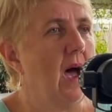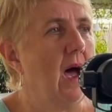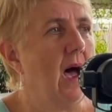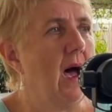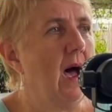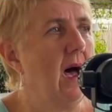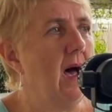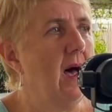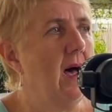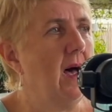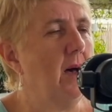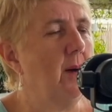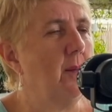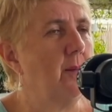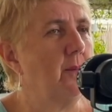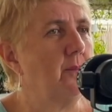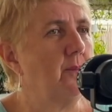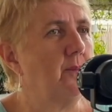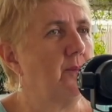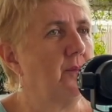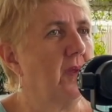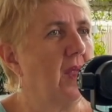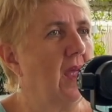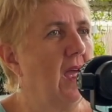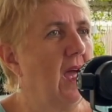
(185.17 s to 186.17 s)

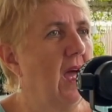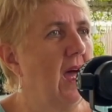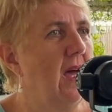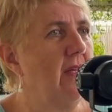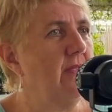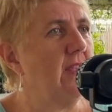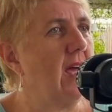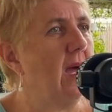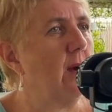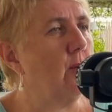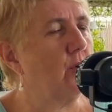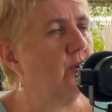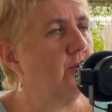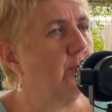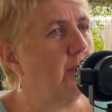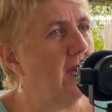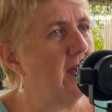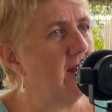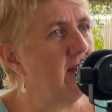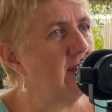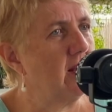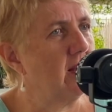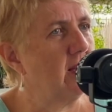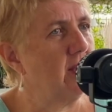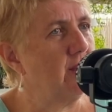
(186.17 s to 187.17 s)
Um, and that was
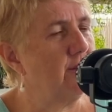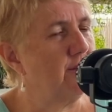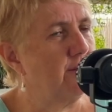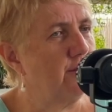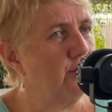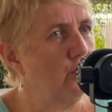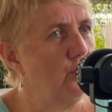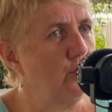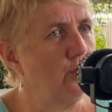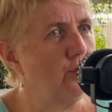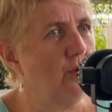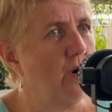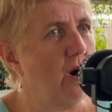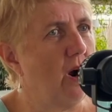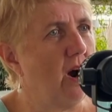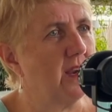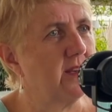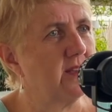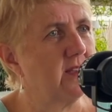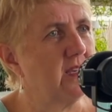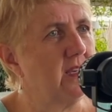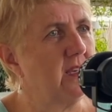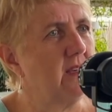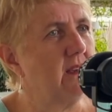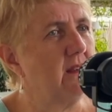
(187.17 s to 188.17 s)
basically food
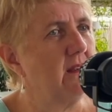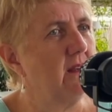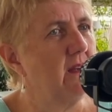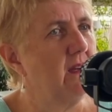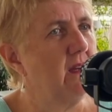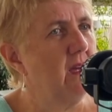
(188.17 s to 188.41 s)
writing,